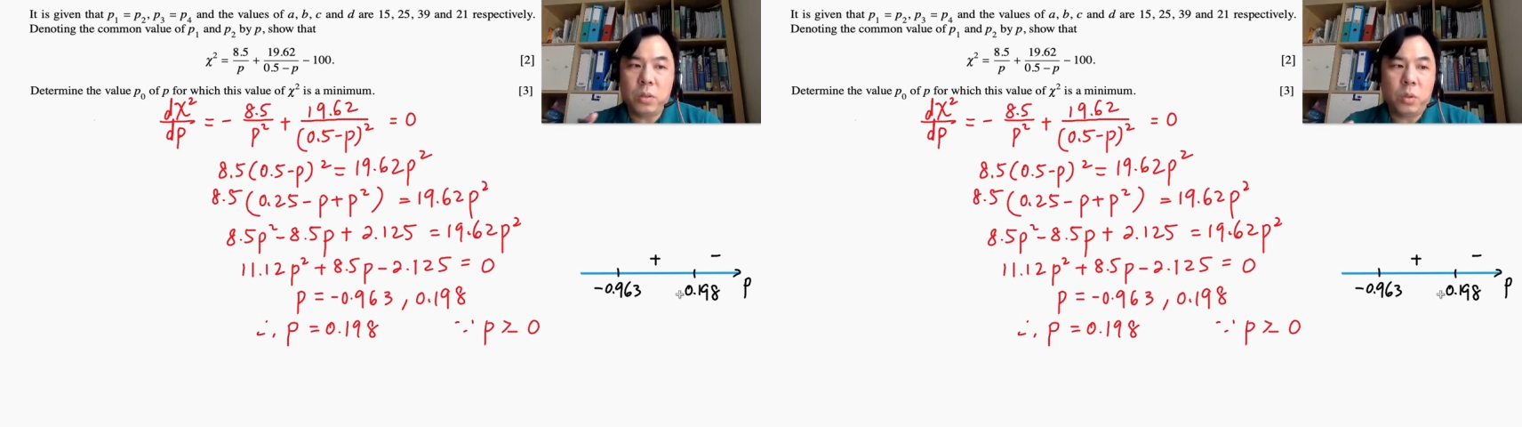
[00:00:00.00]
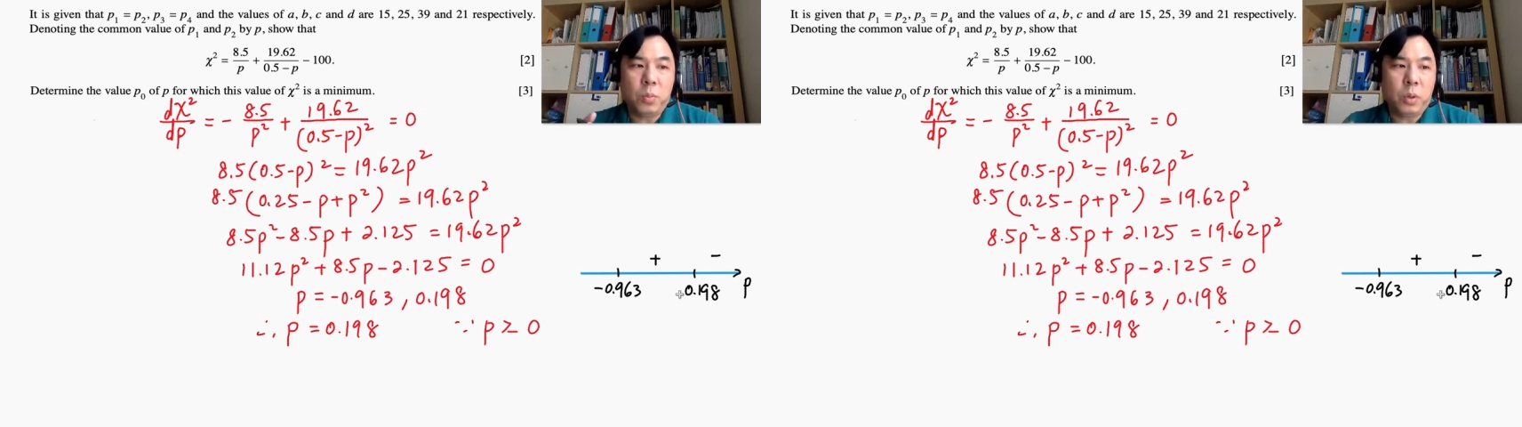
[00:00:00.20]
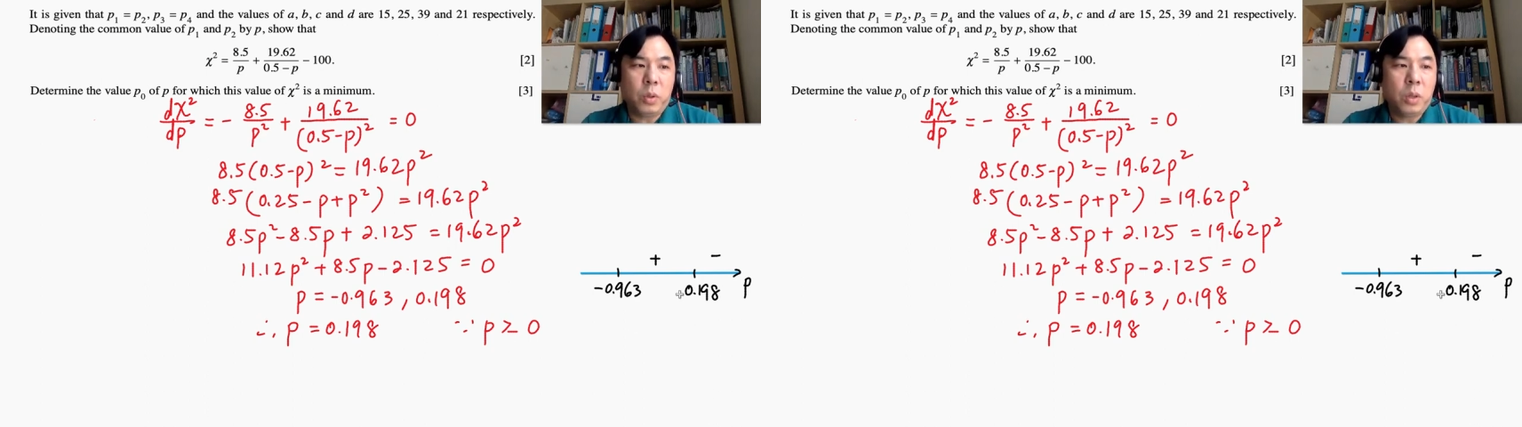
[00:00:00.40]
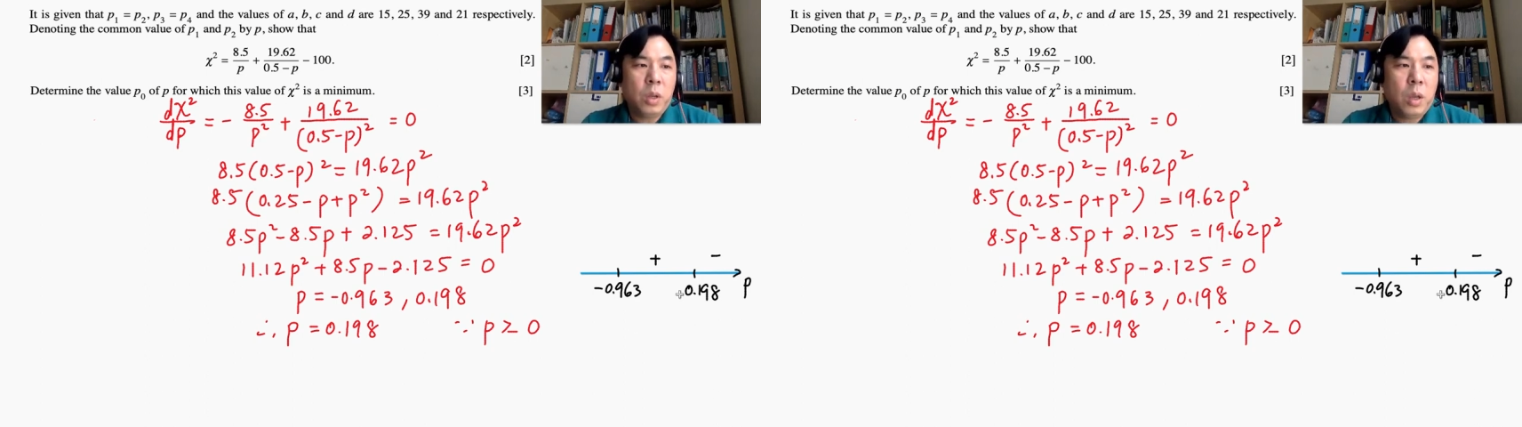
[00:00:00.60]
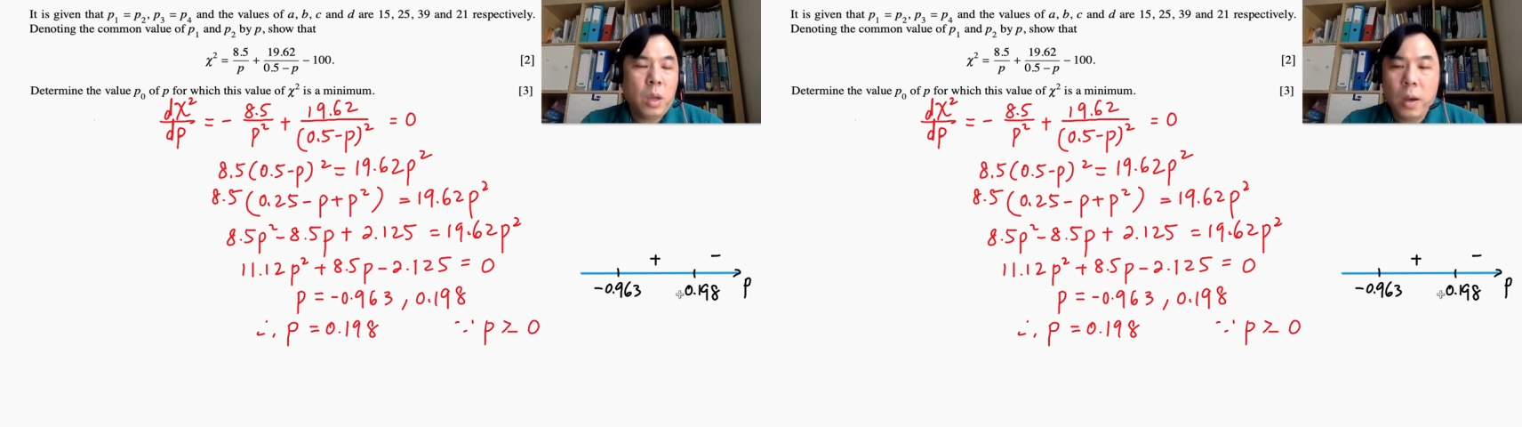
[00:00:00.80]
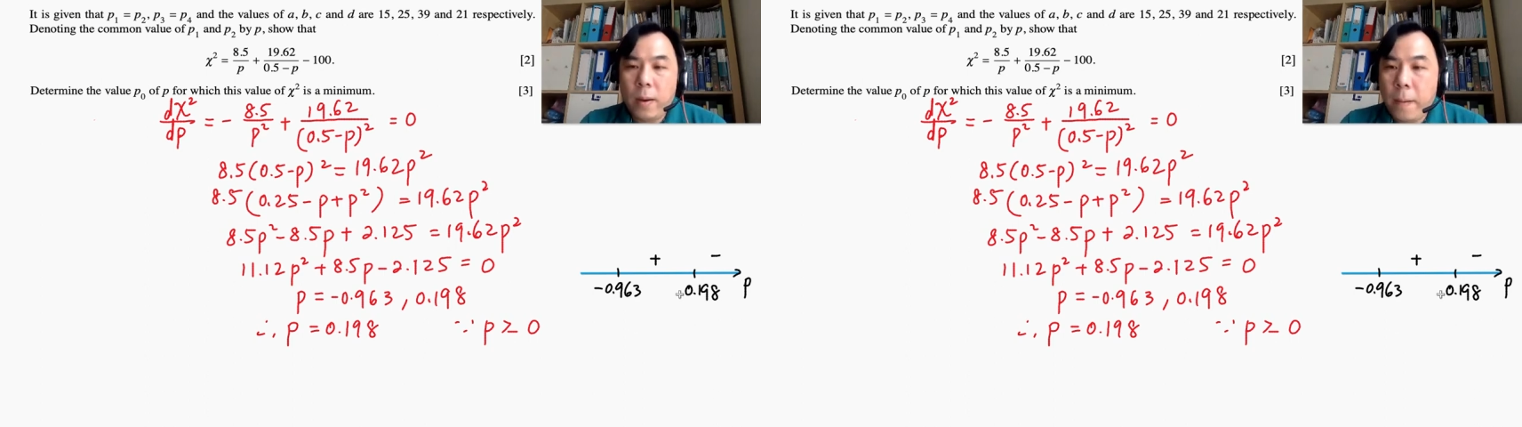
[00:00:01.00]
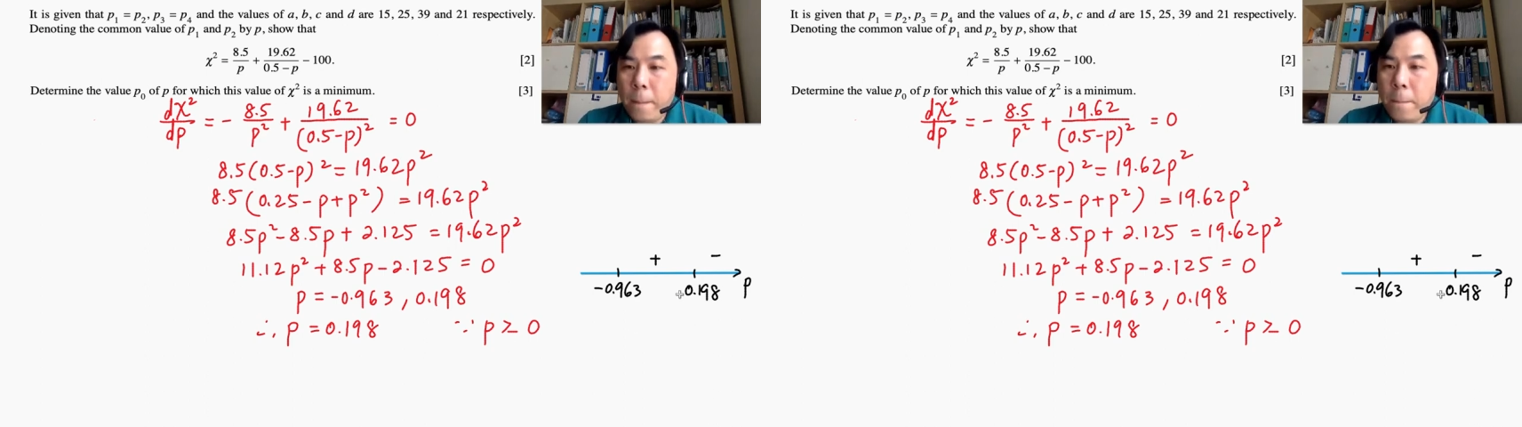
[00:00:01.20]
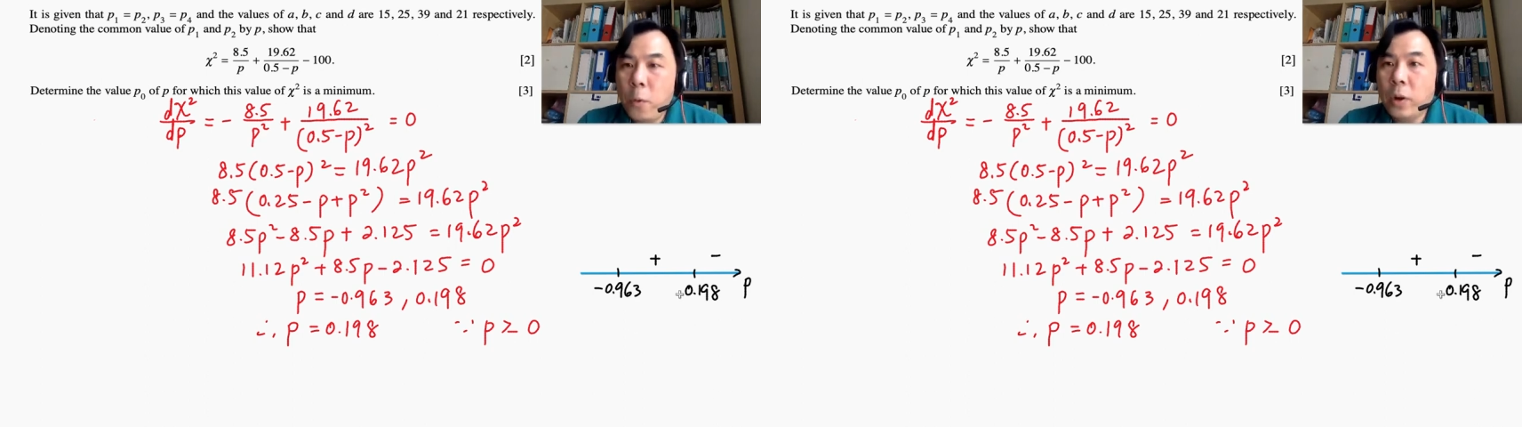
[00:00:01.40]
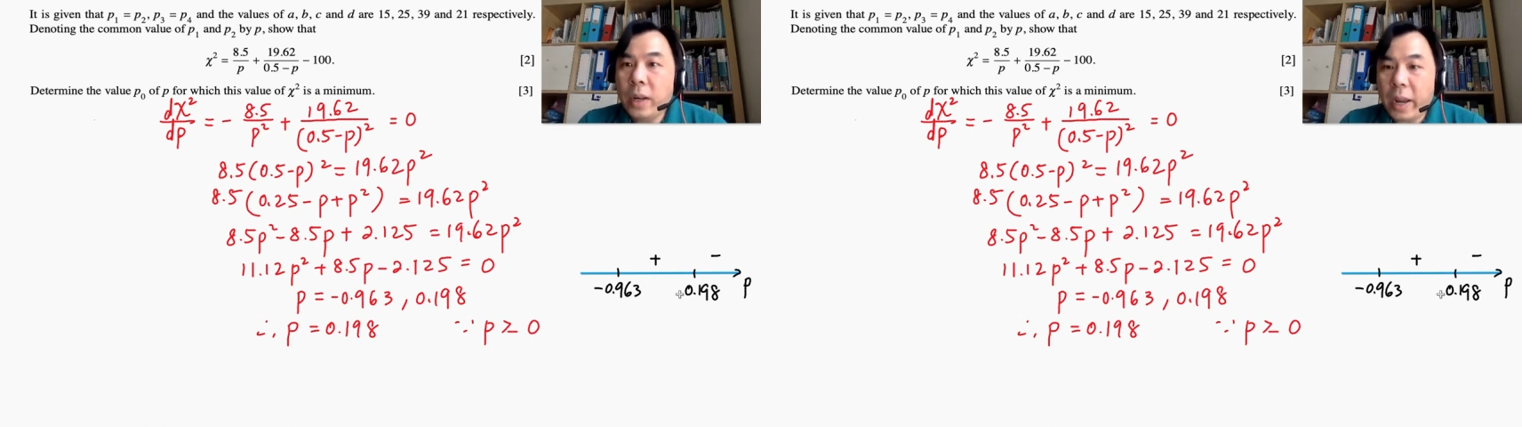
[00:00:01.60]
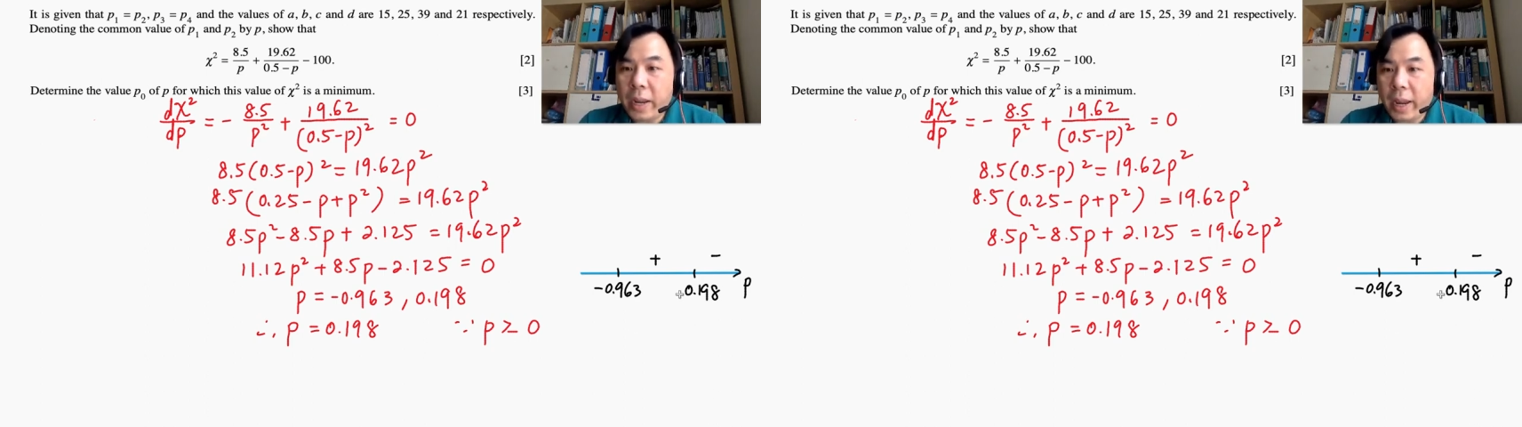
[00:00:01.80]

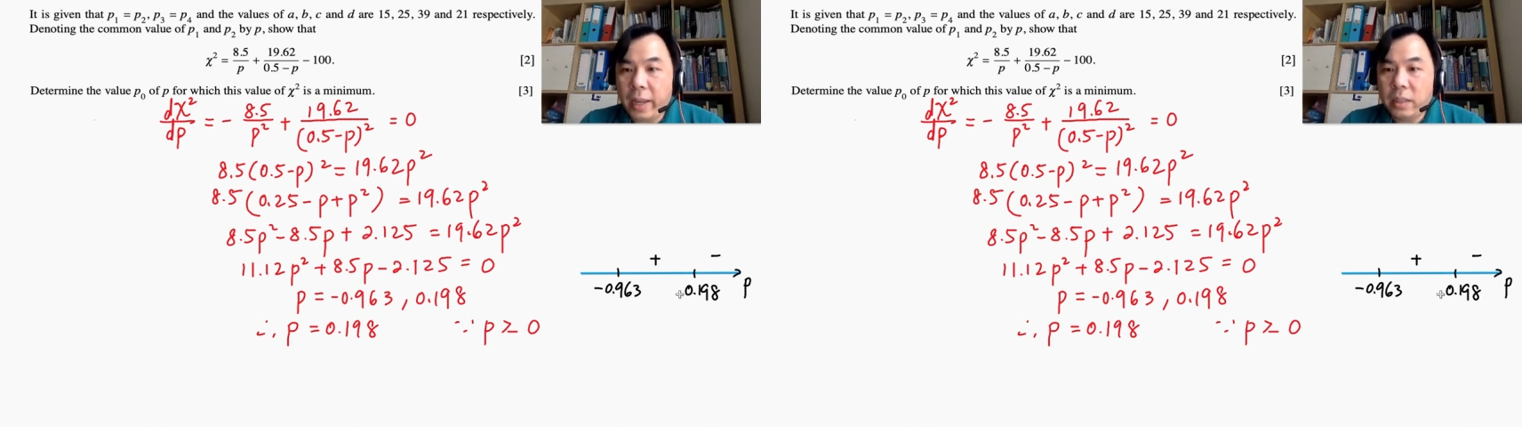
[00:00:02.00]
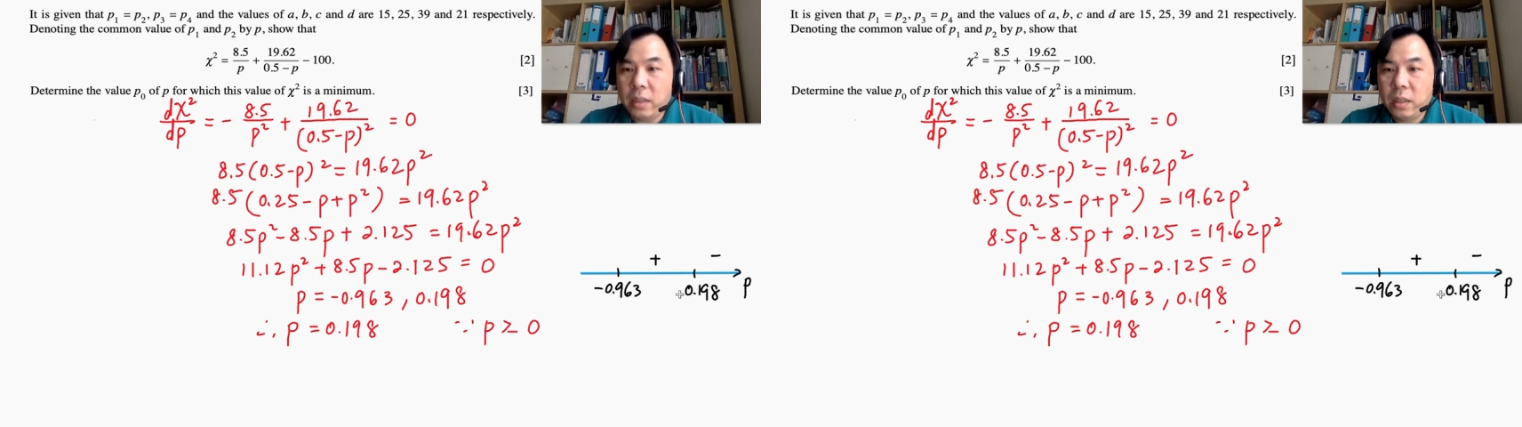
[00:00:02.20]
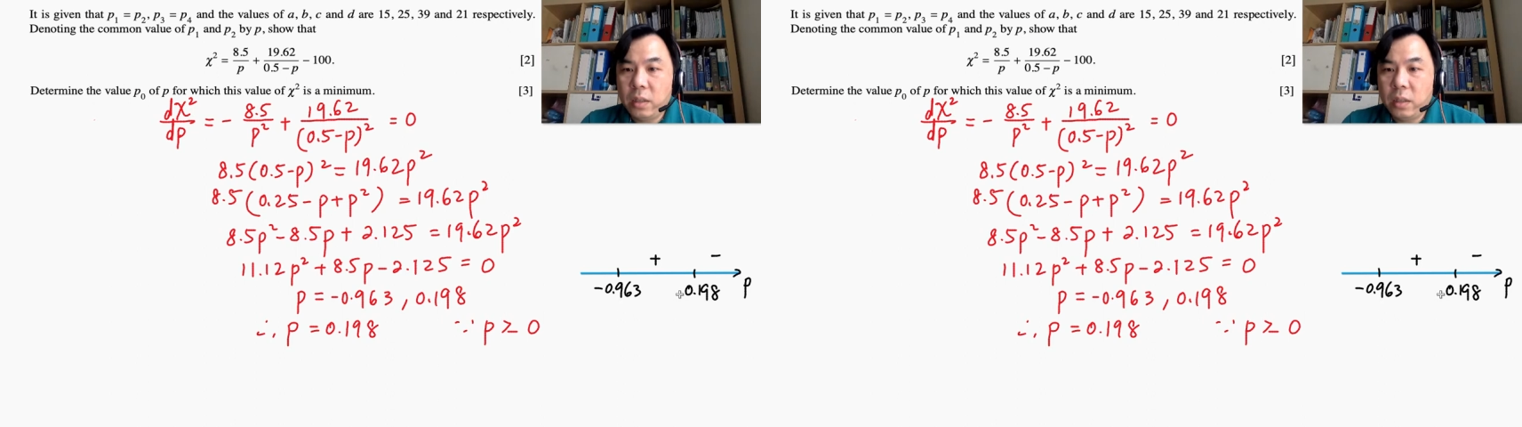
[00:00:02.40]
0.198.